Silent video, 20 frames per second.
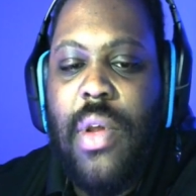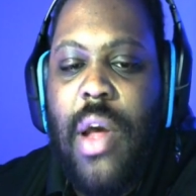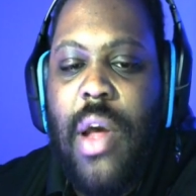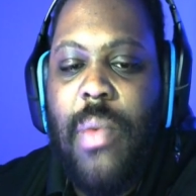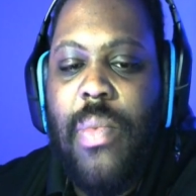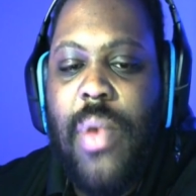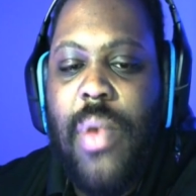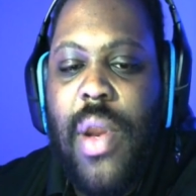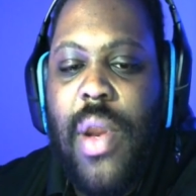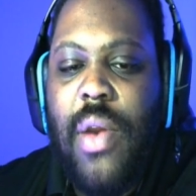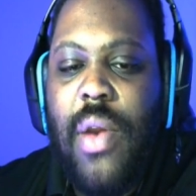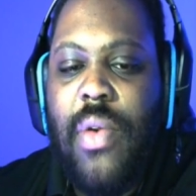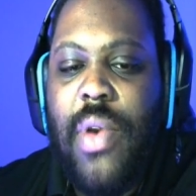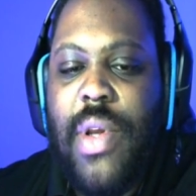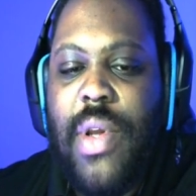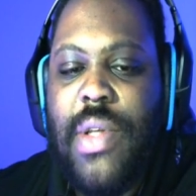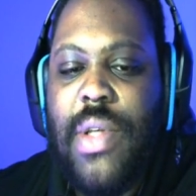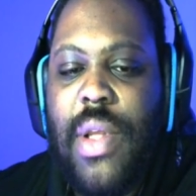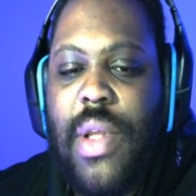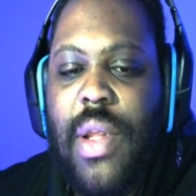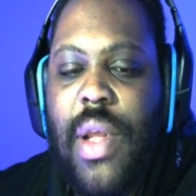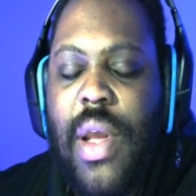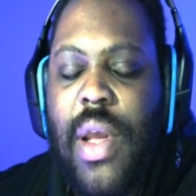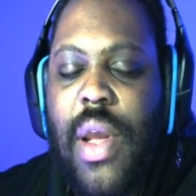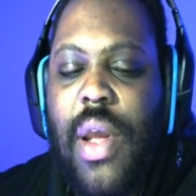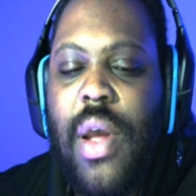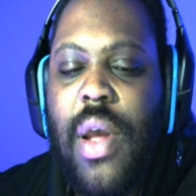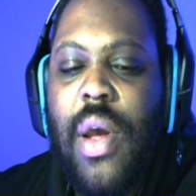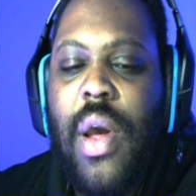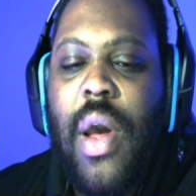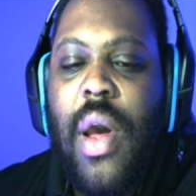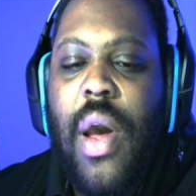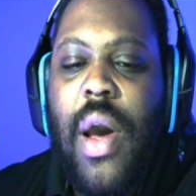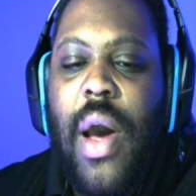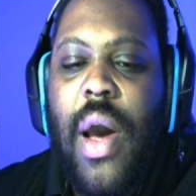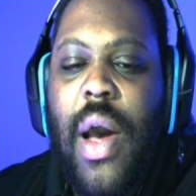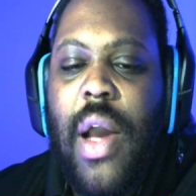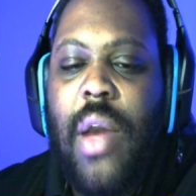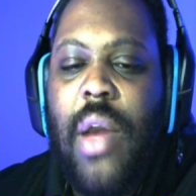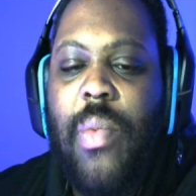Company recently
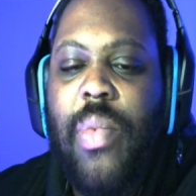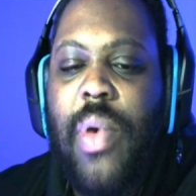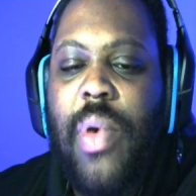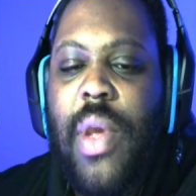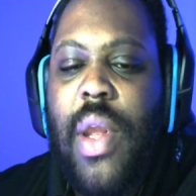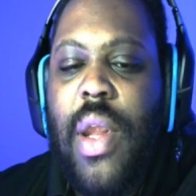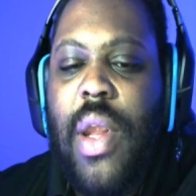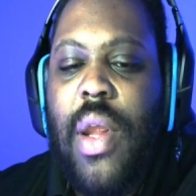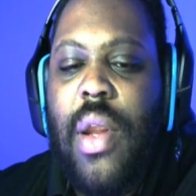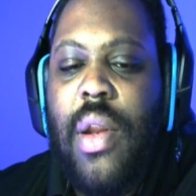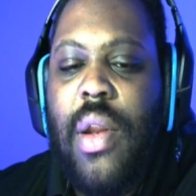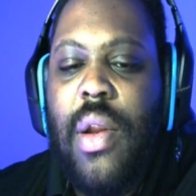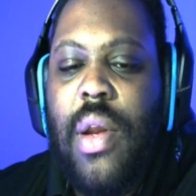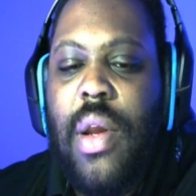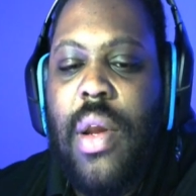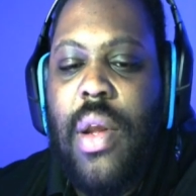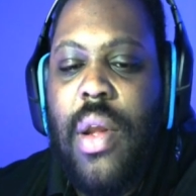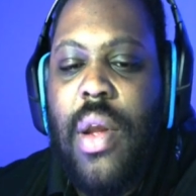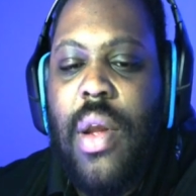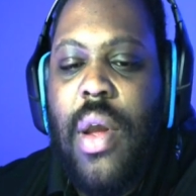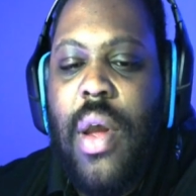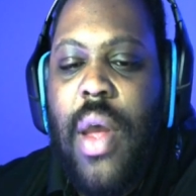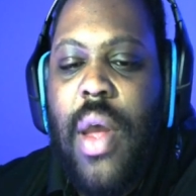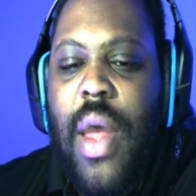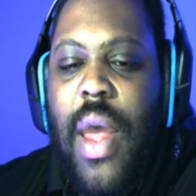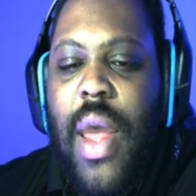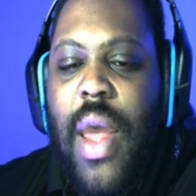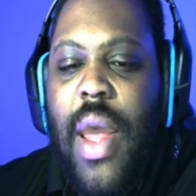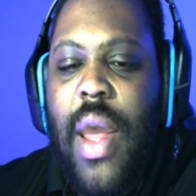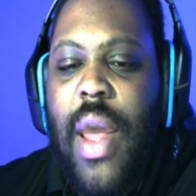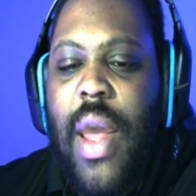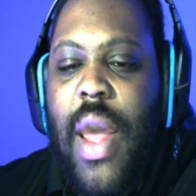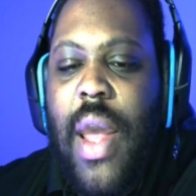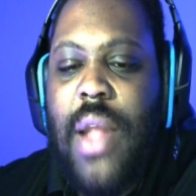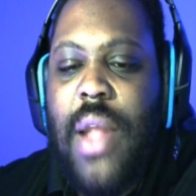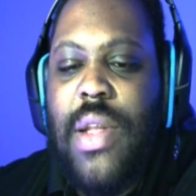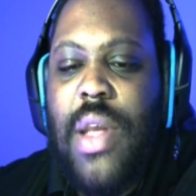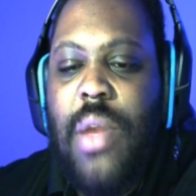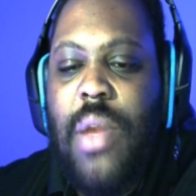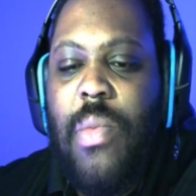uh, completed a
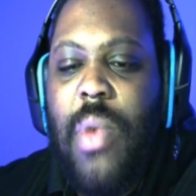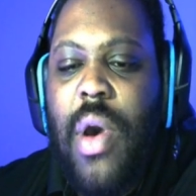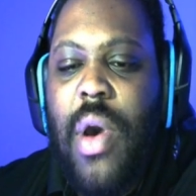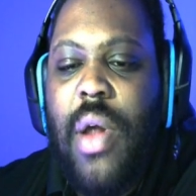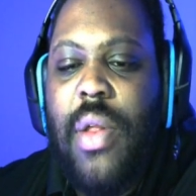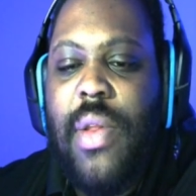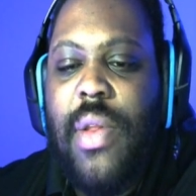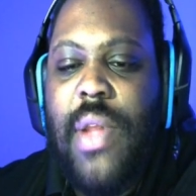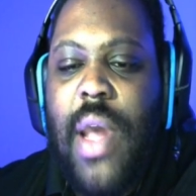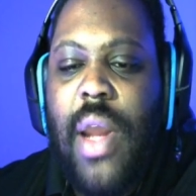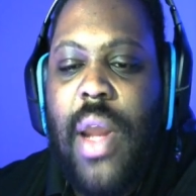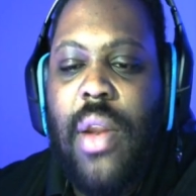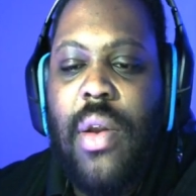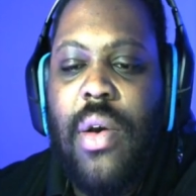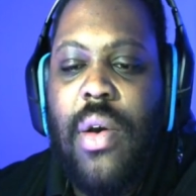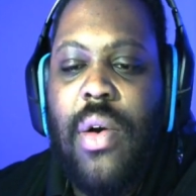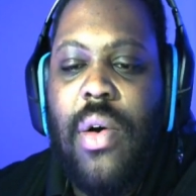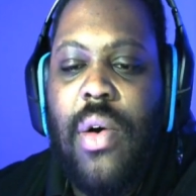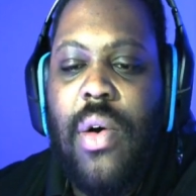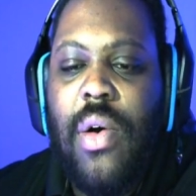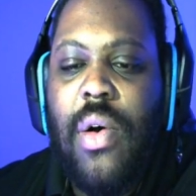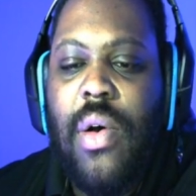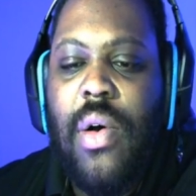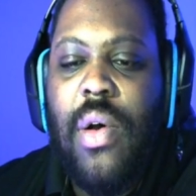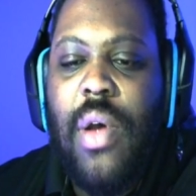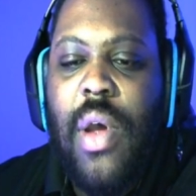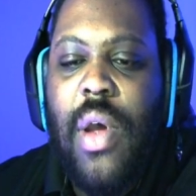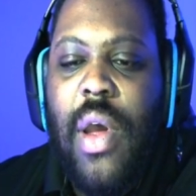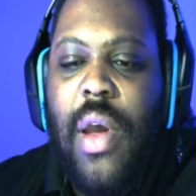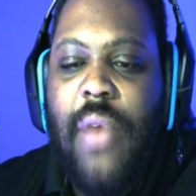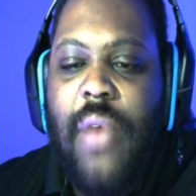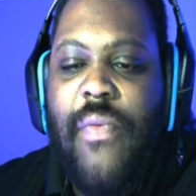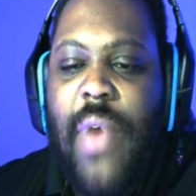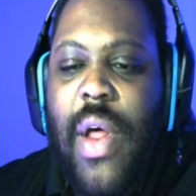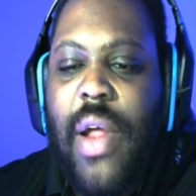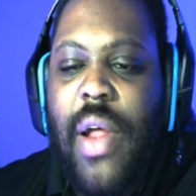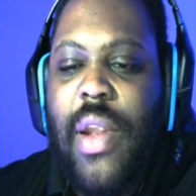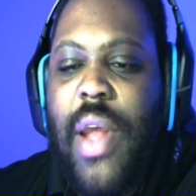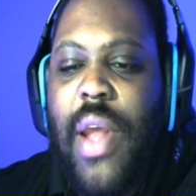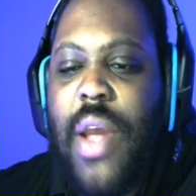eighteen month technical
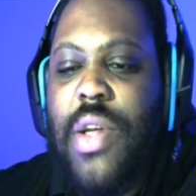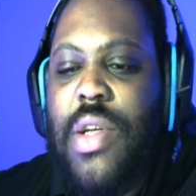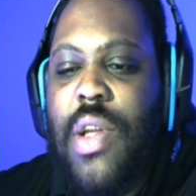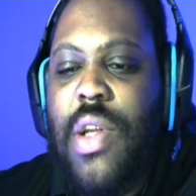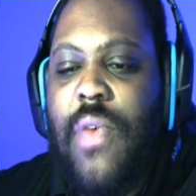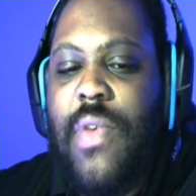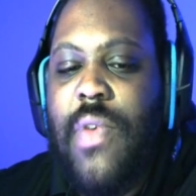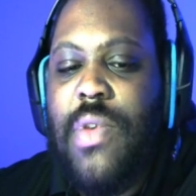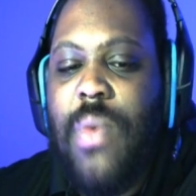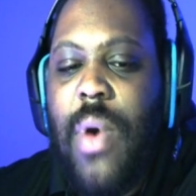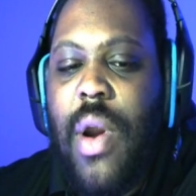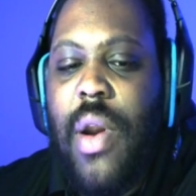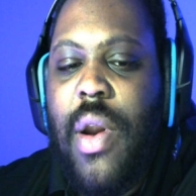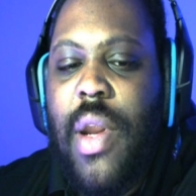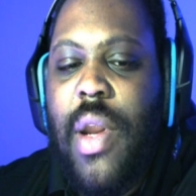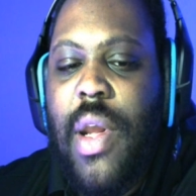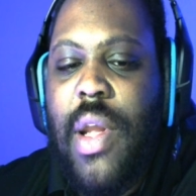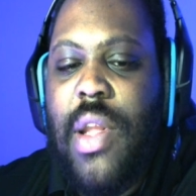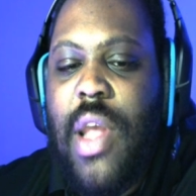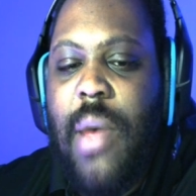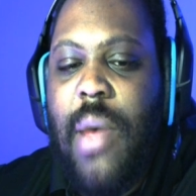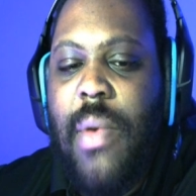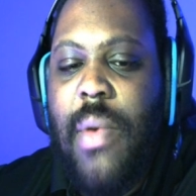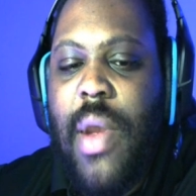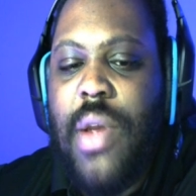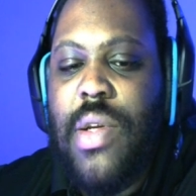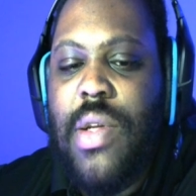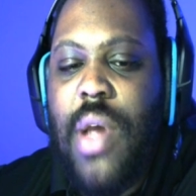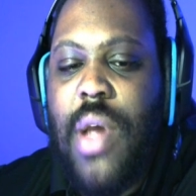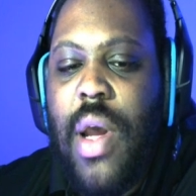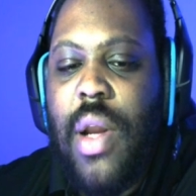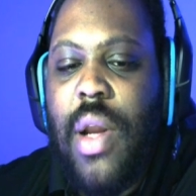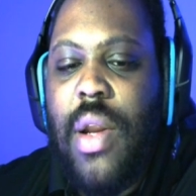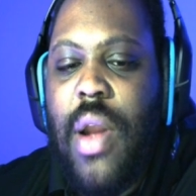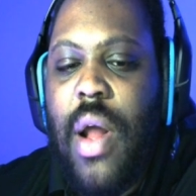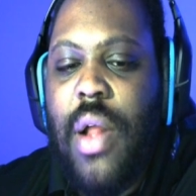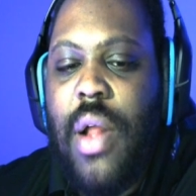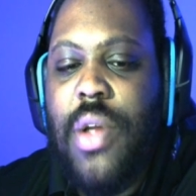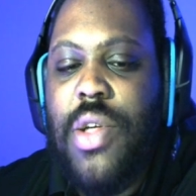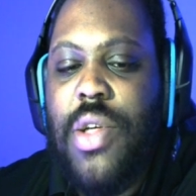validation of its water decontamination
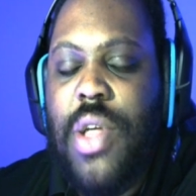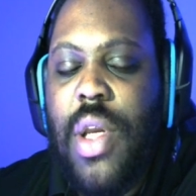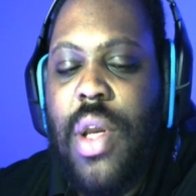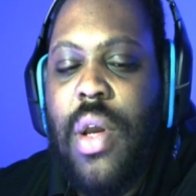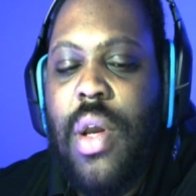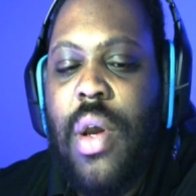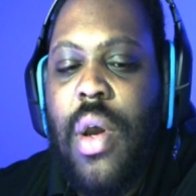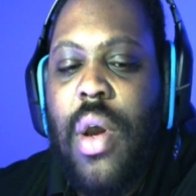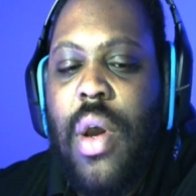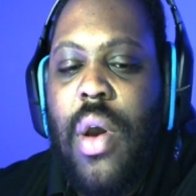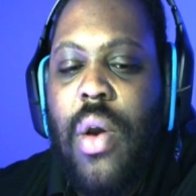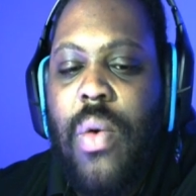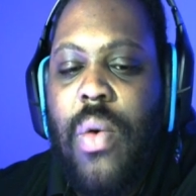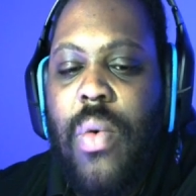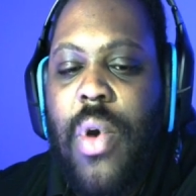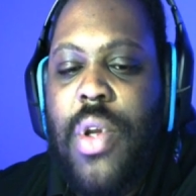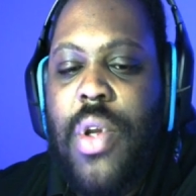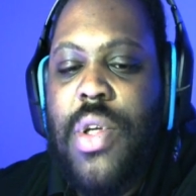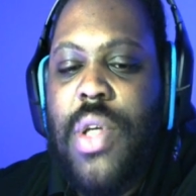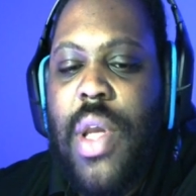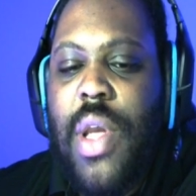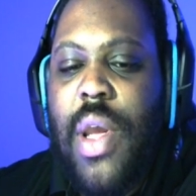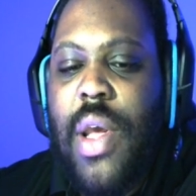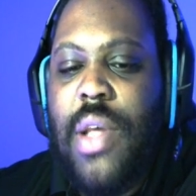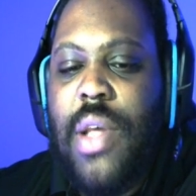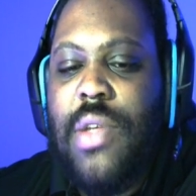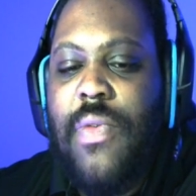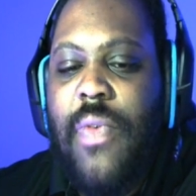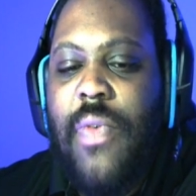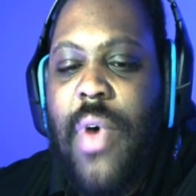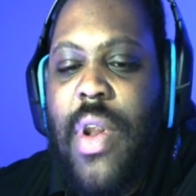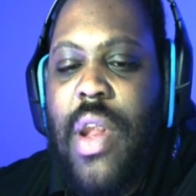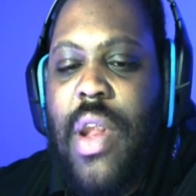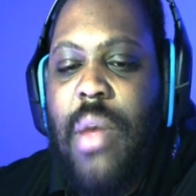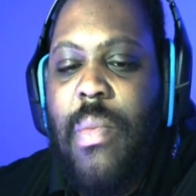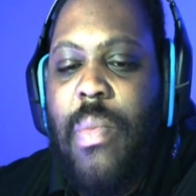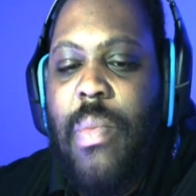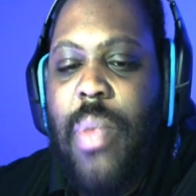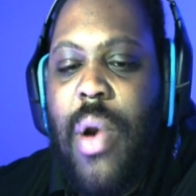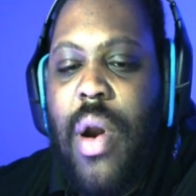technology, which is
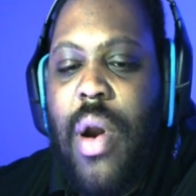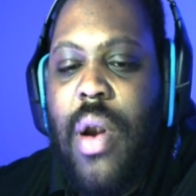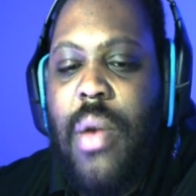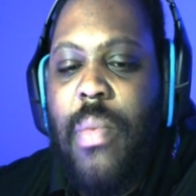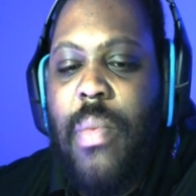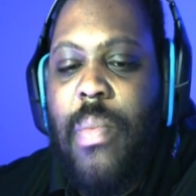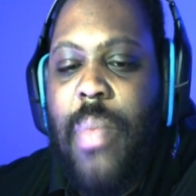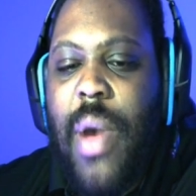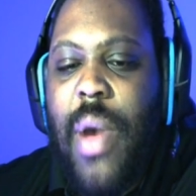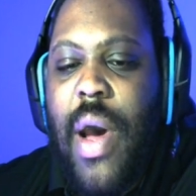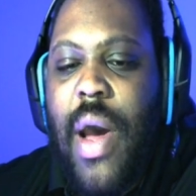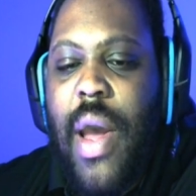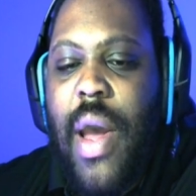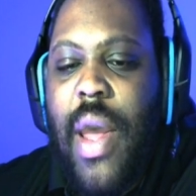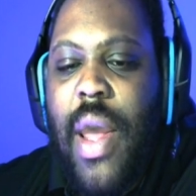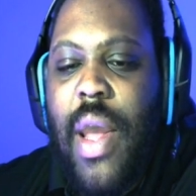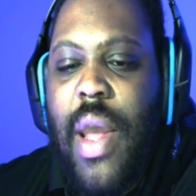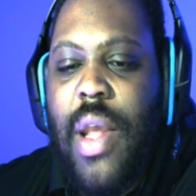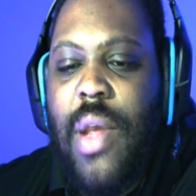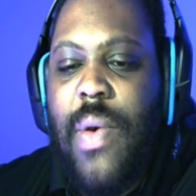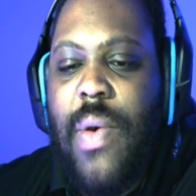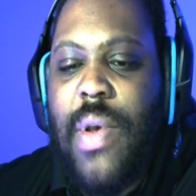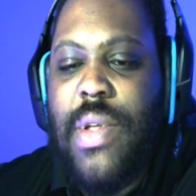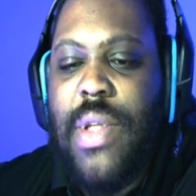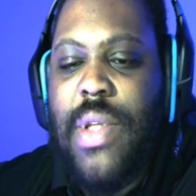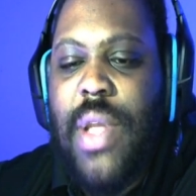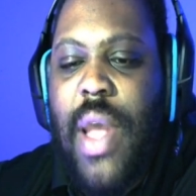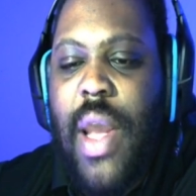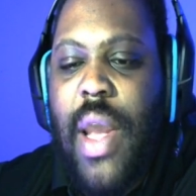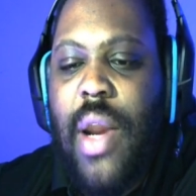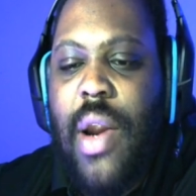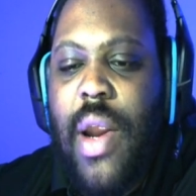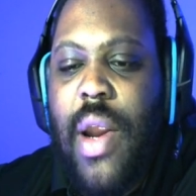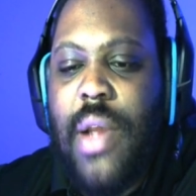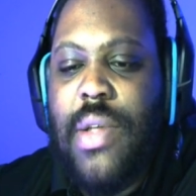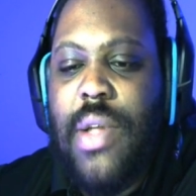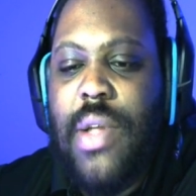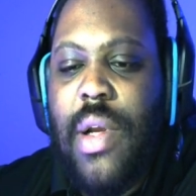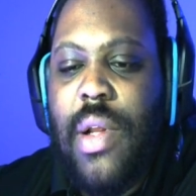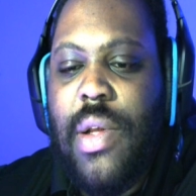funded part by a U S D A
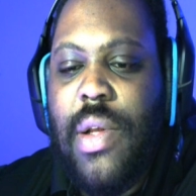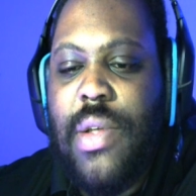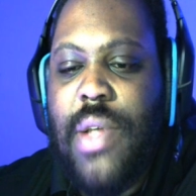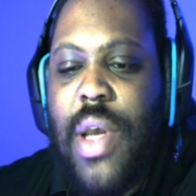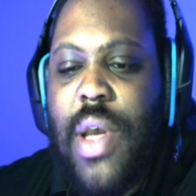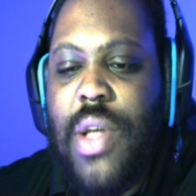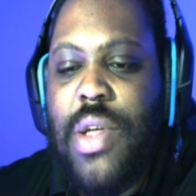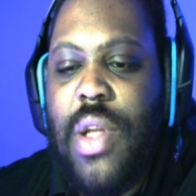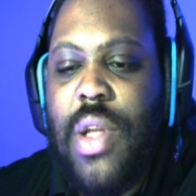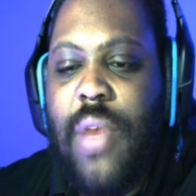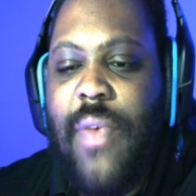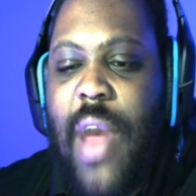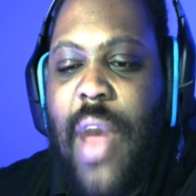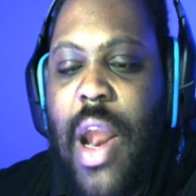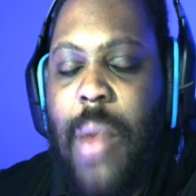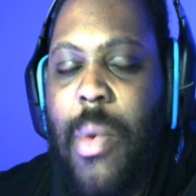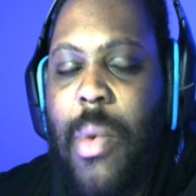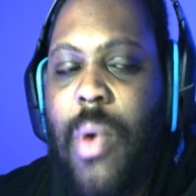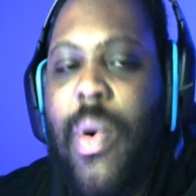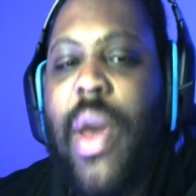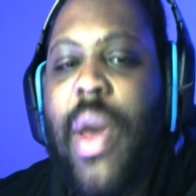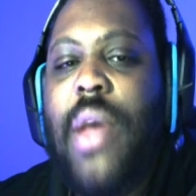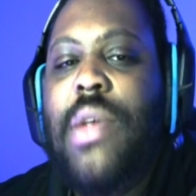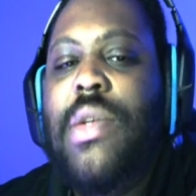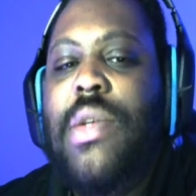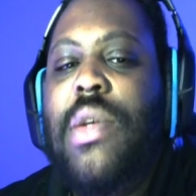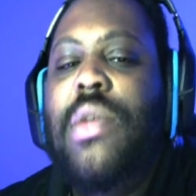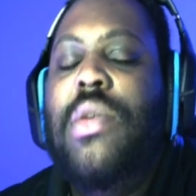grant sterilization of animal waste.